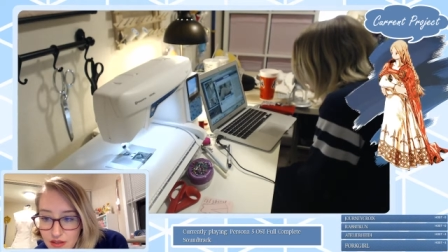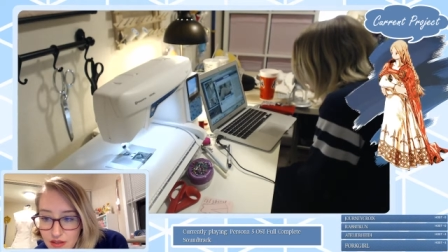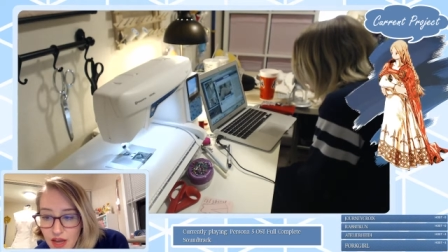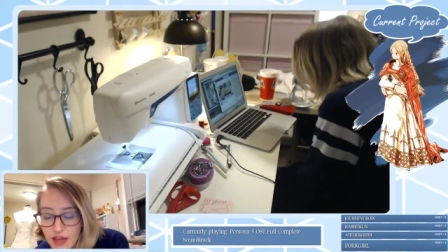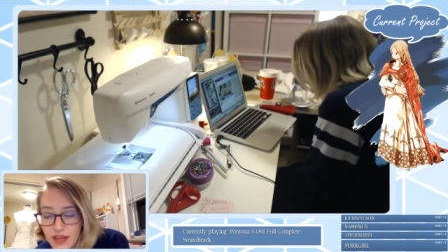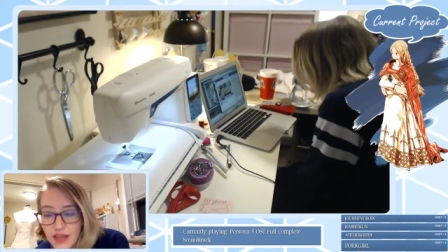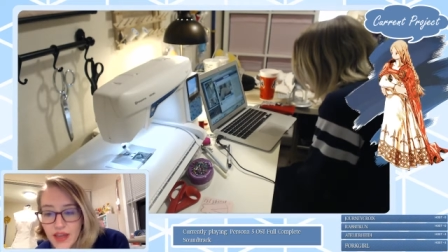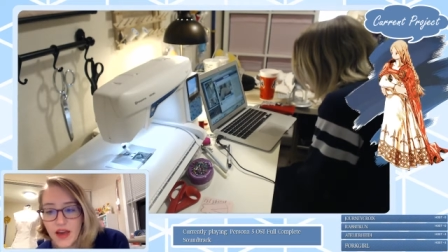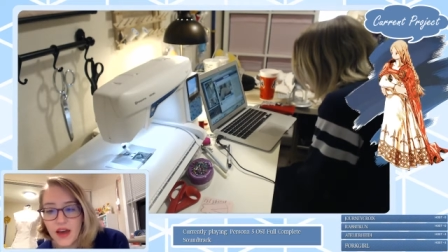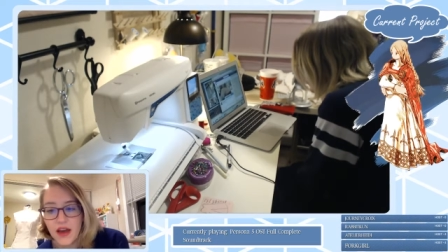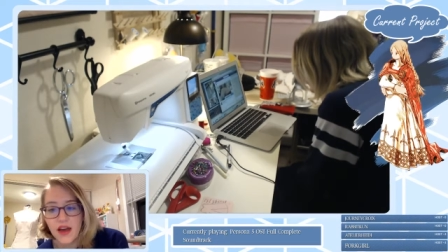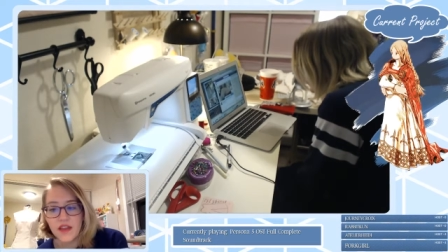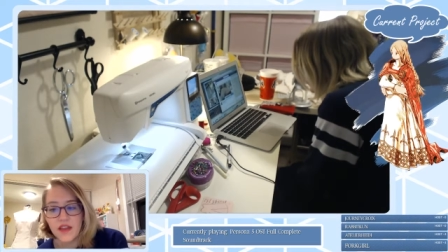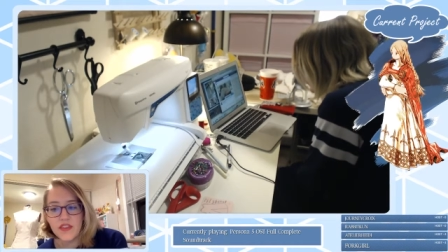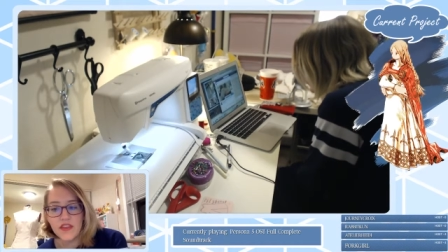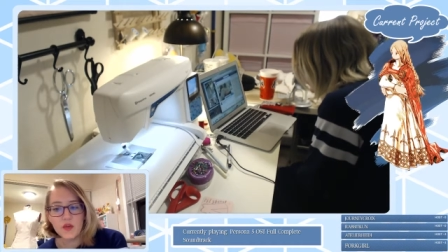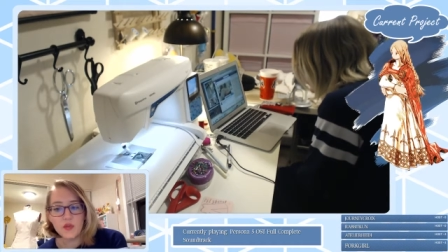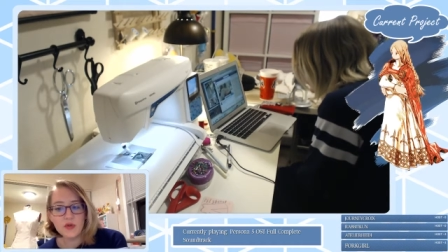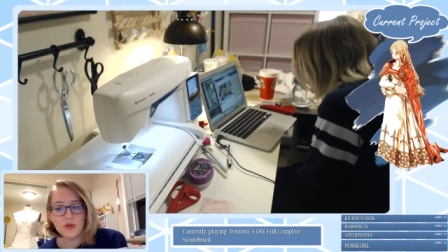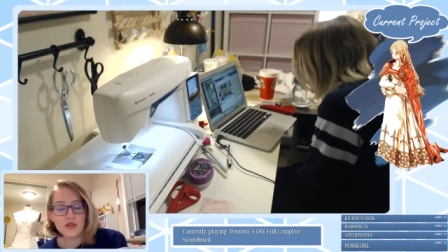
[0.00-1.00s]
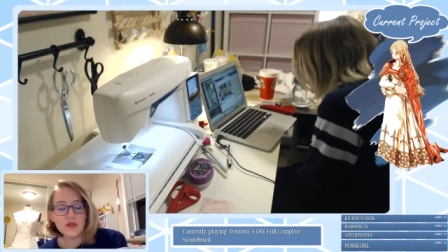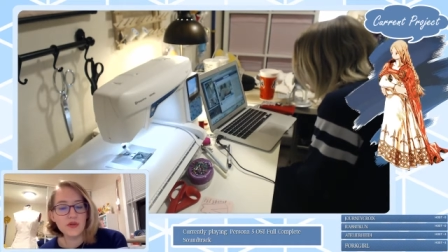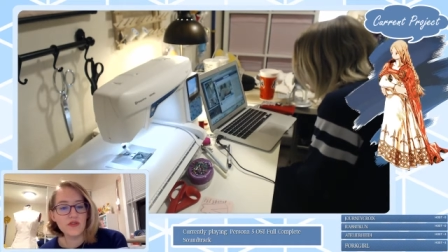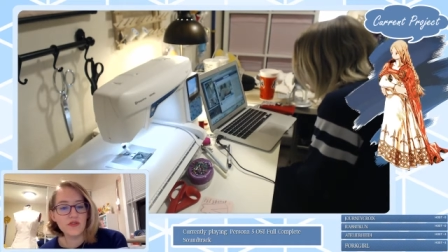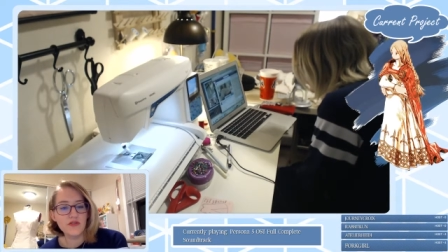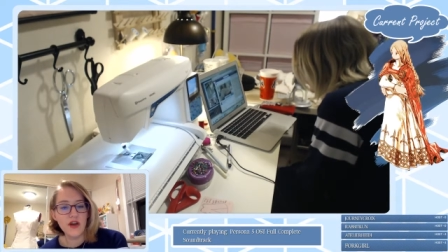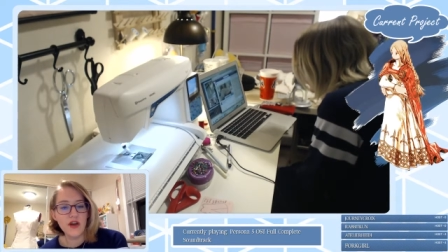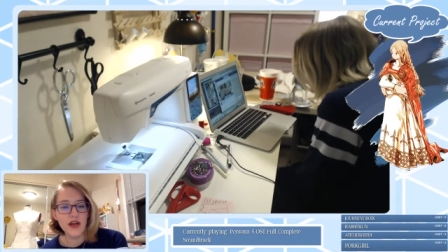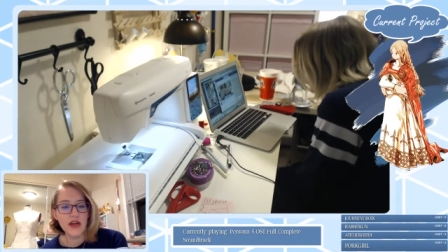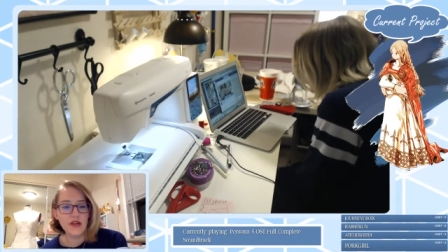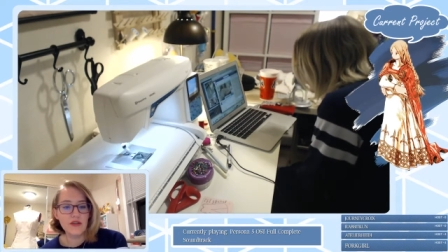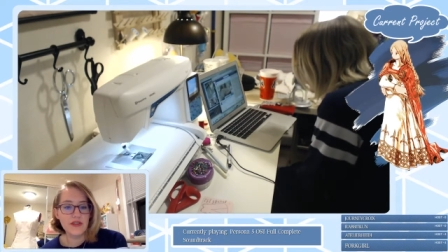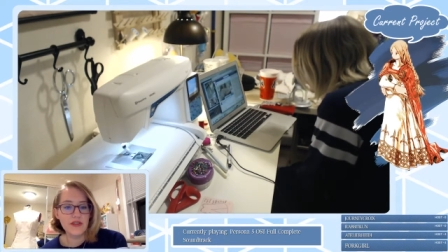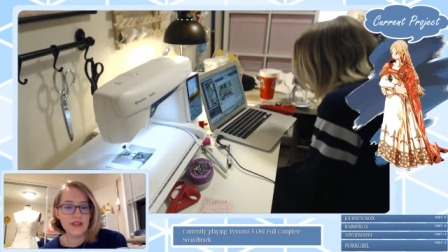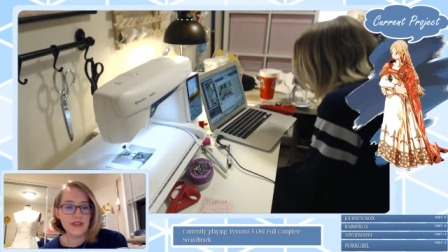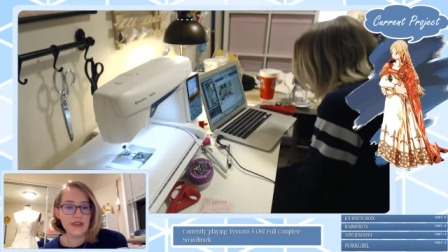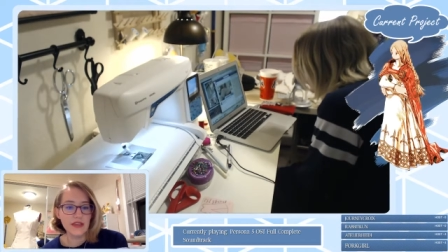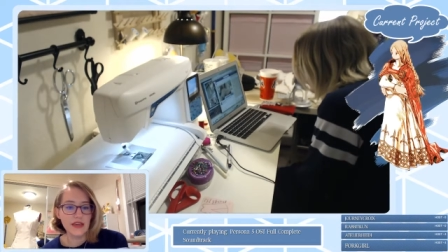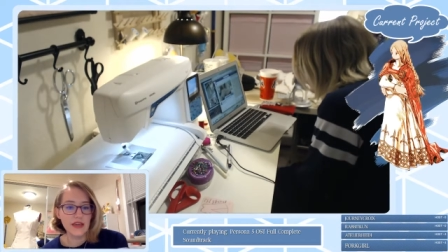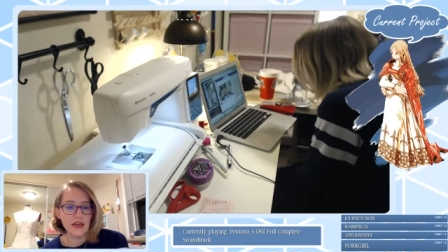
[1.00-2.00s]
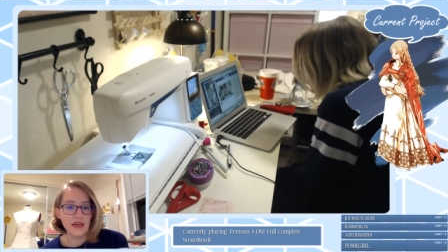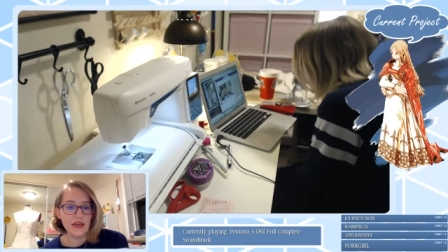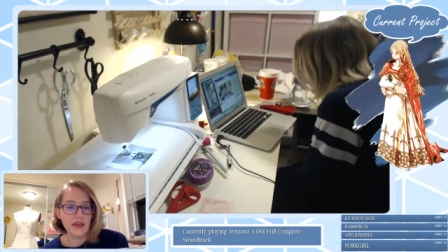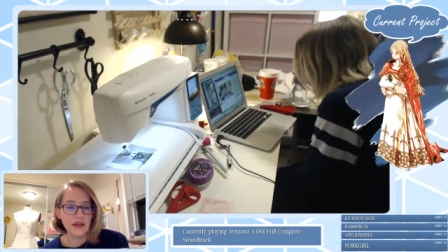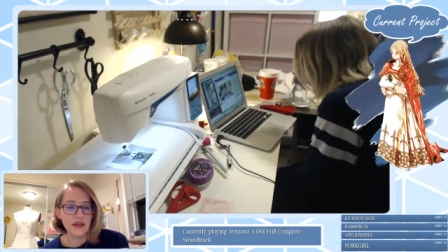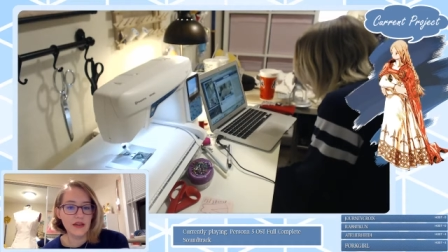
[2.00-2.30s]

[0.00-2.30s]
yeah, I think Persona Five is like,